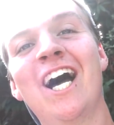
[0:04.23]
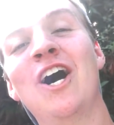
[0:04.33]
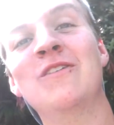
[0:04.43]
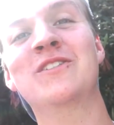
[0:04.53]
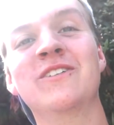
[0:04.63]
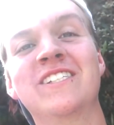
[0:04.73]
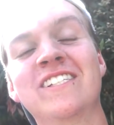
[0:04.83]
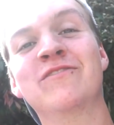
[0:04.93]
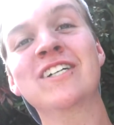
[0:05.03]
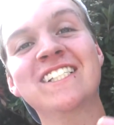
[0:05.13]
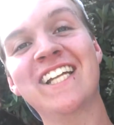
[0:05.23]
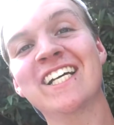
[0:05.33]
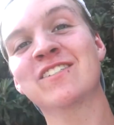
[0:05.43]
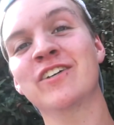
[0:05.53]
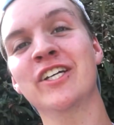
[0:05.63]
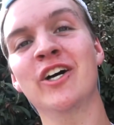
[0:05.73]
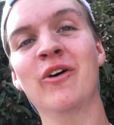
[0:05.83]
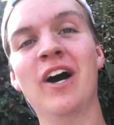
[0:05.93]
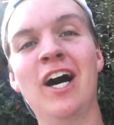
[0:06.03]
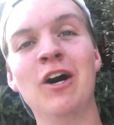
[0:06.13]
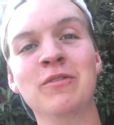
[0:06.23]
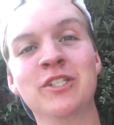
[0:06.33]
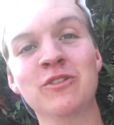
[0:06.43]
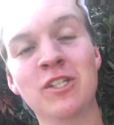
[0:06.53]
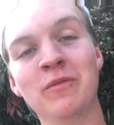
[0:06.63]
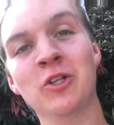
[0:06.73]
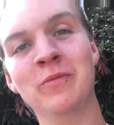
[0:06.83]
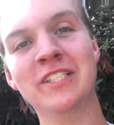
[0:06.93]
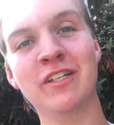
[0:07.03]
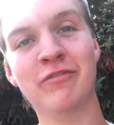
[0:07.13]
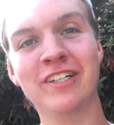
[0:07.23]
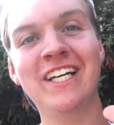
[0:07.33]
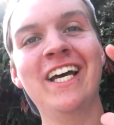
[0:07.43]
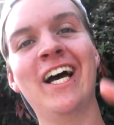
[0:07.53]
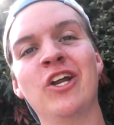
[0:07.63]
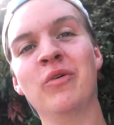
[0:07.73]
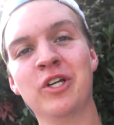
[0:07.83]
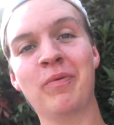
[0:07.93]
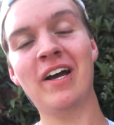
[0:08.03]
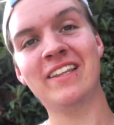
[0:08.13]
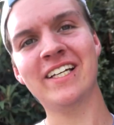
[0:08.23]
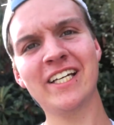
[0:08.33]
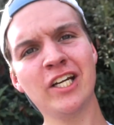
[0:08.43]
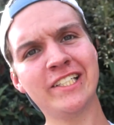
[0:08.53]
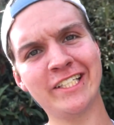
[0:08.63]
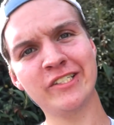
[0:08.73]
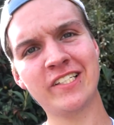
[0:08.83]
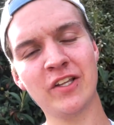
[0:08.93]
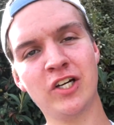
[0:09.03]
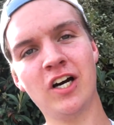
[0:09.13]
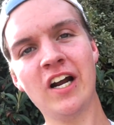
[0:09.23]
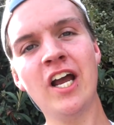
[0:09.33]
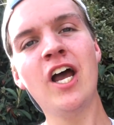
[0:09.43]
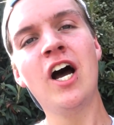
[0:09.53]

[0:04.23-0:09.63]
So it's for today's video. We do something a little bit different. I know what you're probably thinking. Didn't you sell the car?